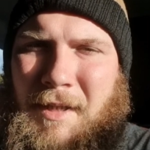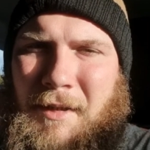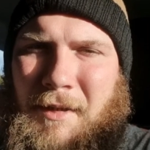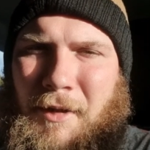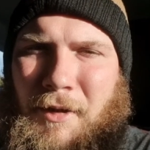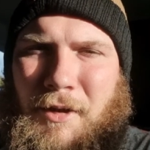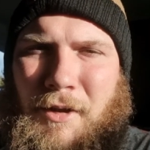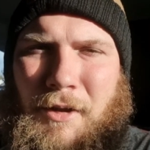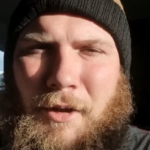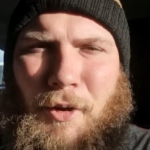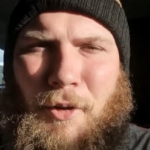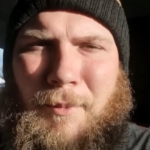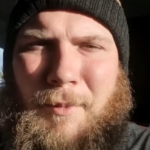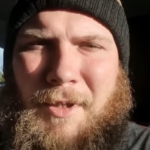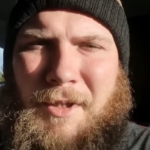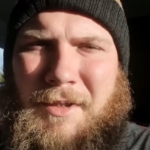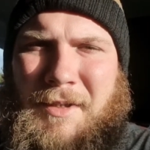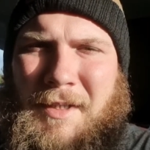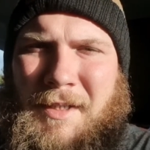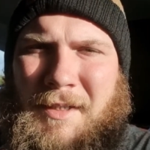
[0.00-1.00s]

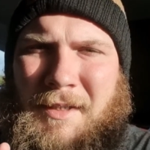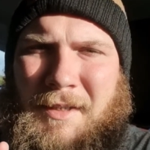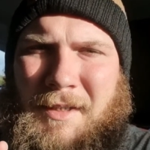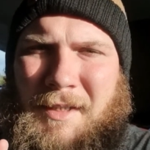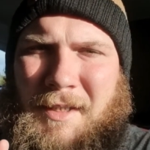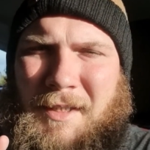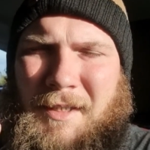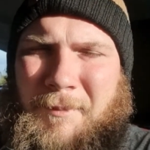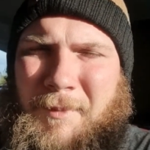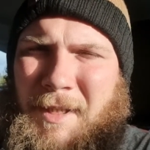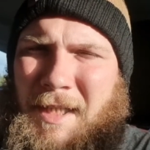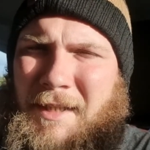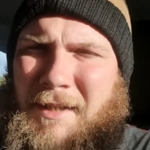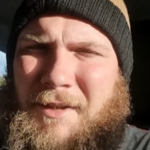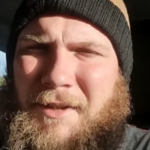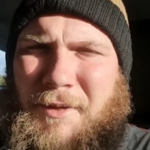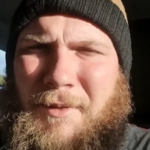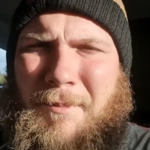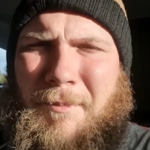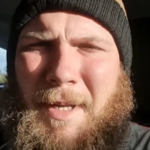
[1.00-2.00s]
Lomond. Plan
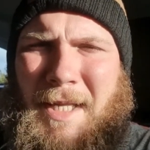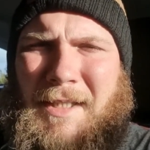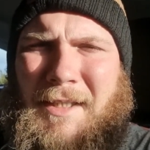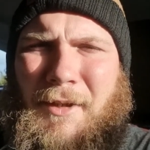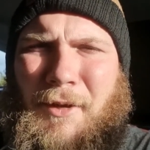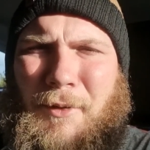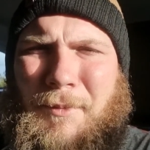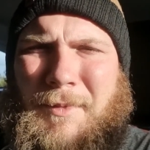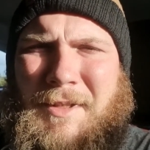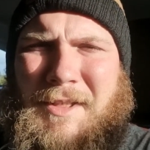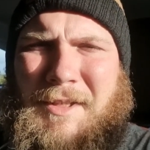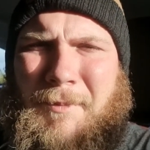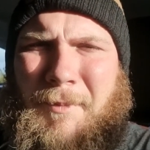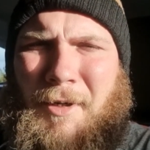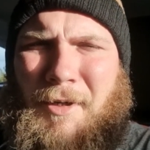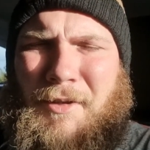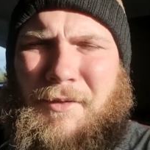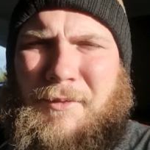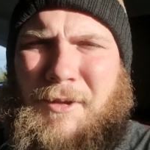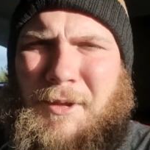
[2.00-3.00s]
on doing Ben Lomond
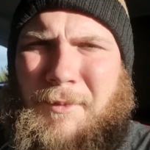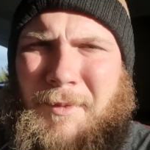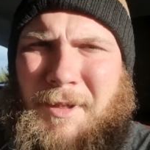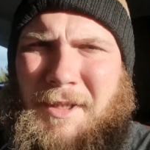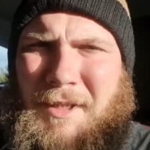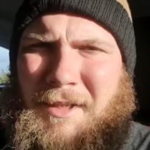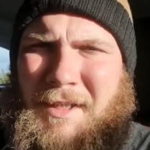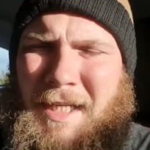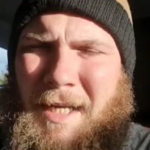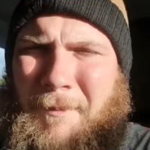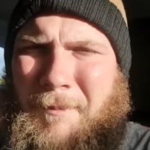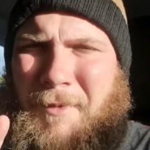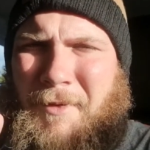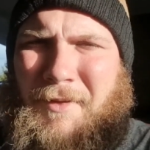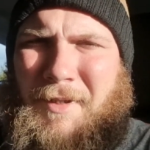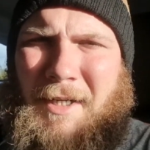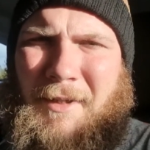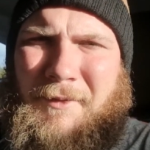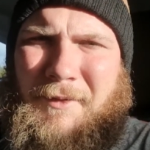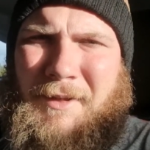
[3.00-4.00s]
tomorrow, so I'm going to camp
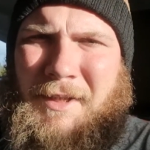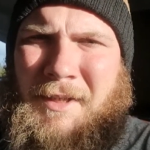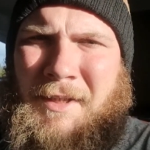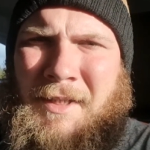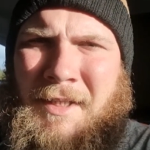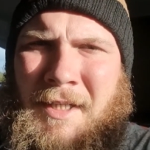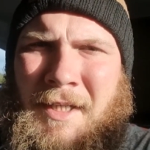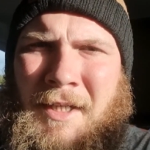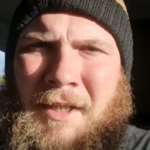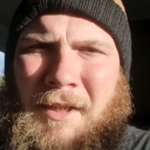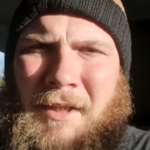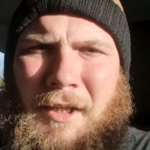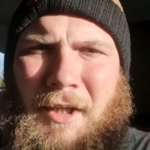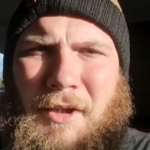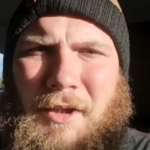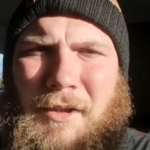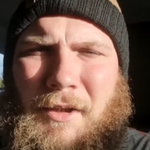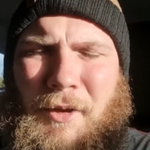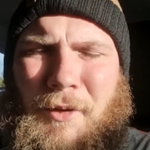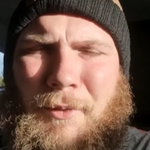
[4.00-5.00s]
around
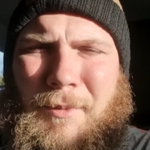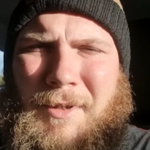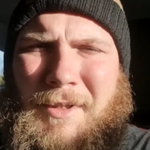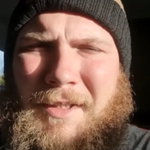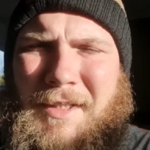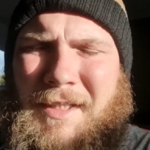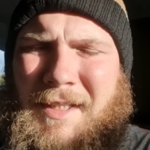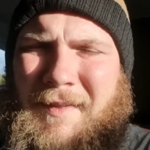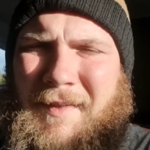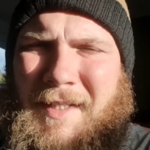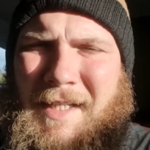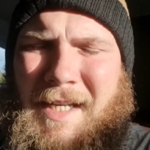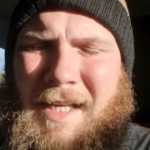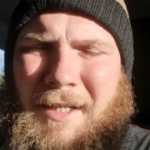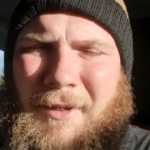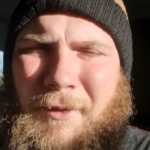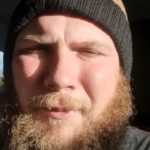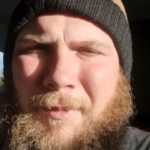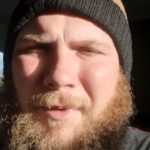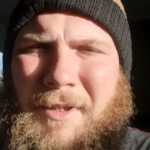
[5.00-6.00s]
Lomond and then
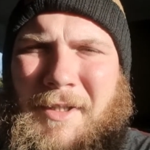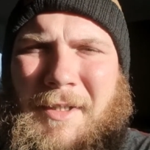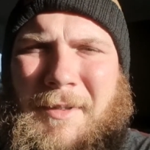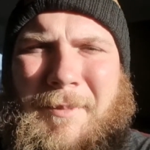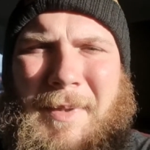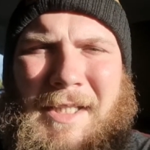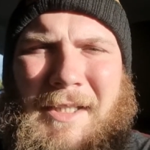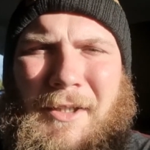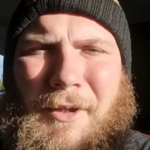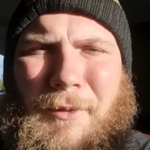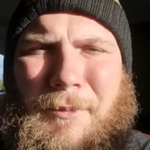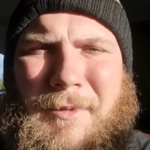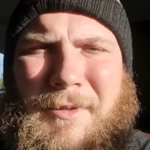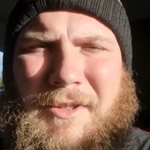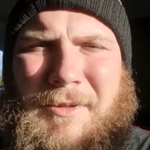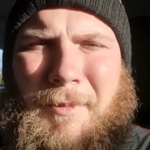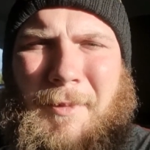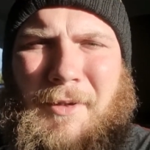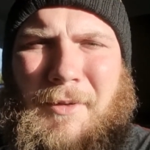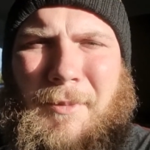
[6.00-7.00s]
head up Ben
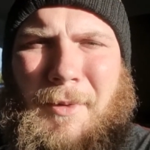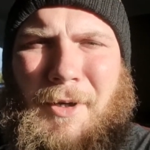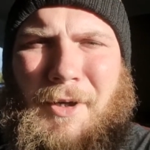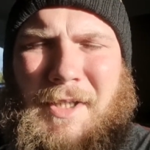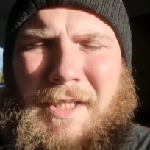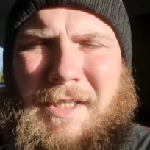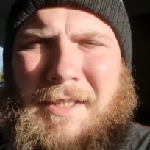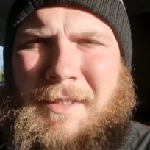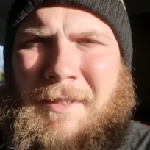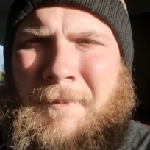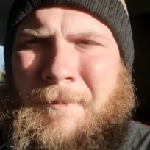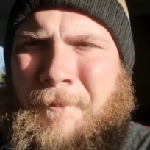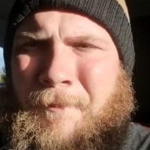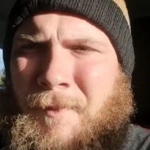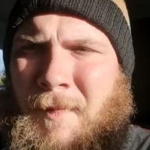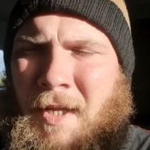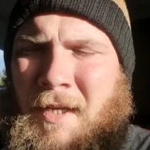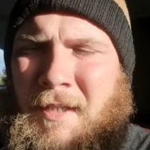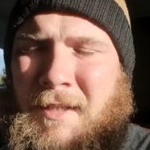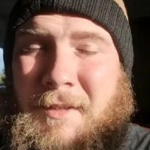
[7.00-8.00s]
Lomond tomorrow morning.
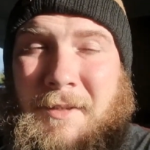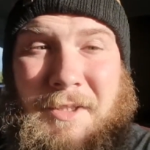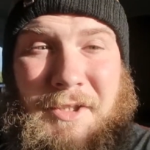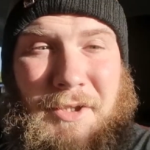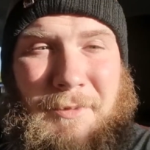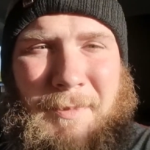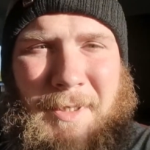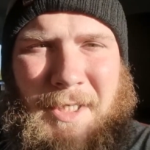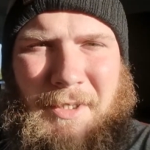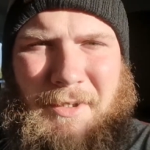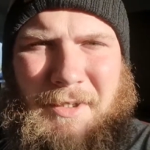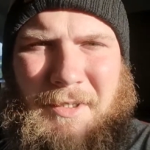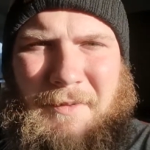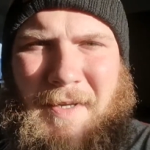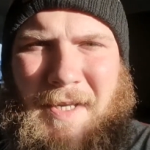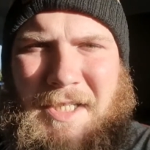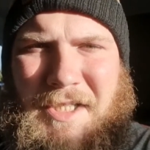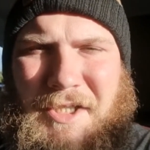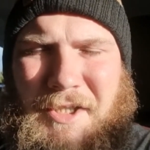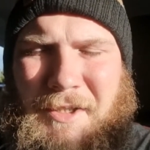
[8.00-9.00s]
So it should be a good
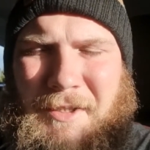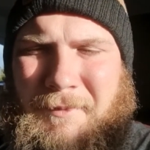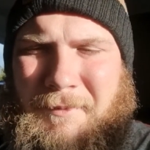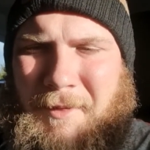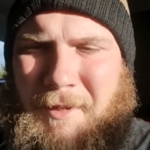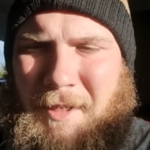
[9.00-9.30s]
adventure.